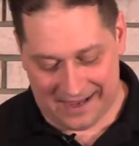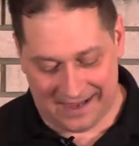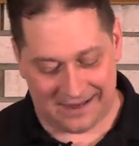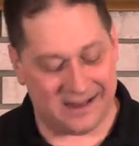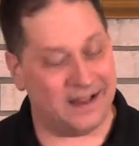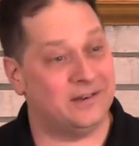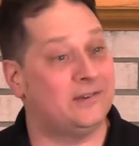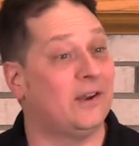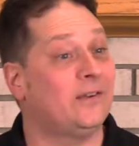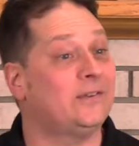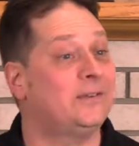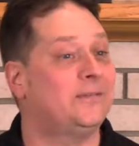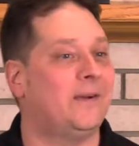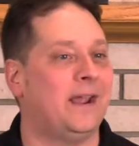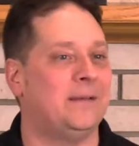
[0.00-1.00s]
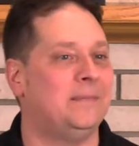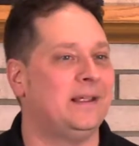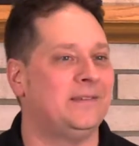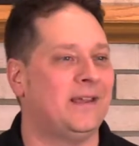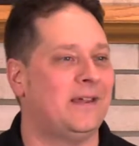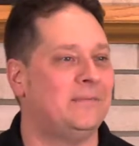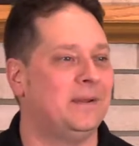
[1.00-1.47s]
and then justified
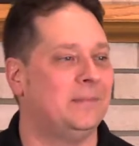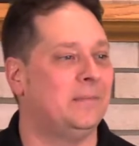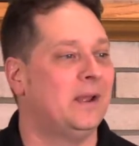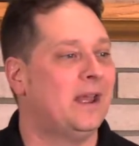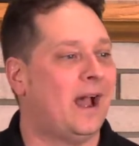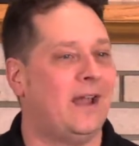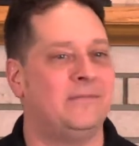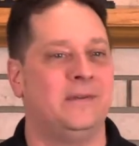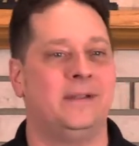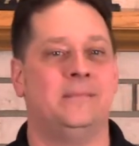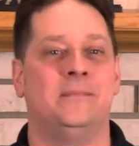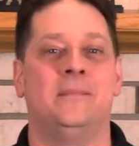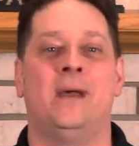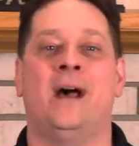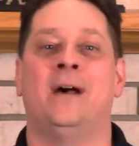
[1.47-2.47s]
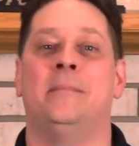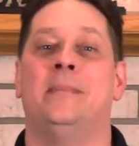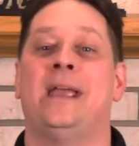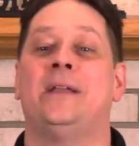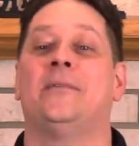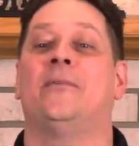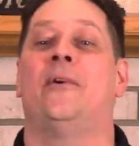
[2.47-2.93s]
means I've been, I've been uh,
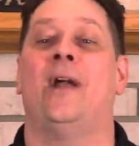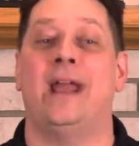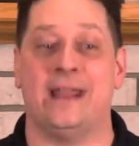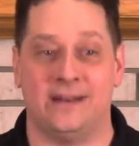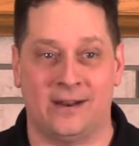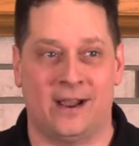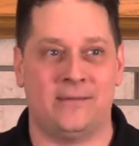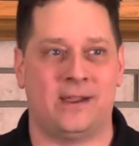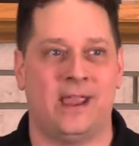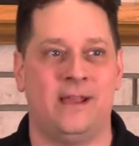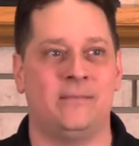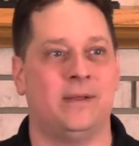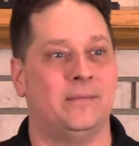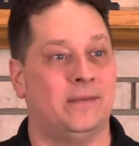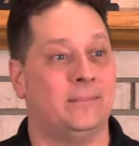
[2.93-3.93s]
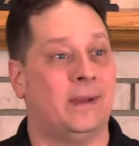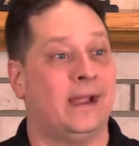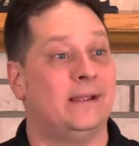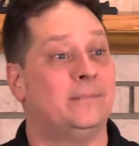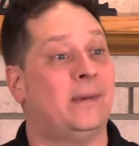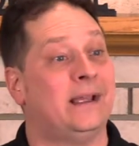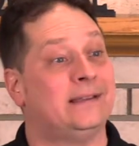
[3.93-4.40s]
made right. Okay, I've been,
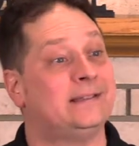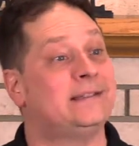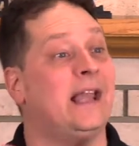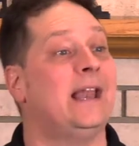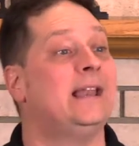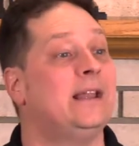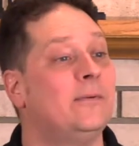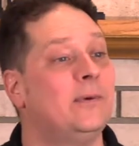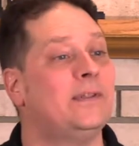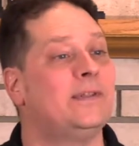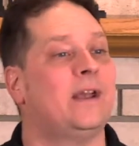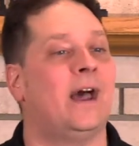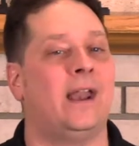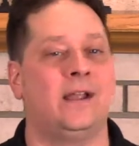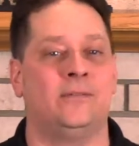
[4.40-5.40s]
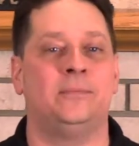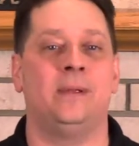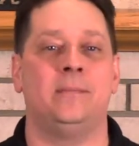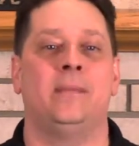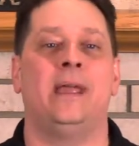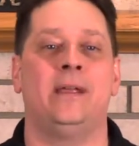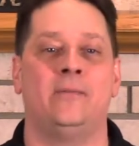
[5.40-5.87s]
my, my standing with God has
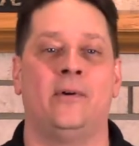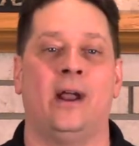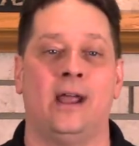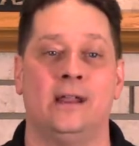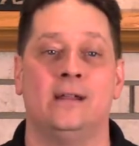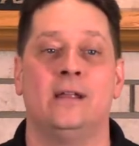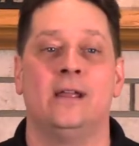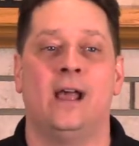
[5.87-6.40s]
been made right.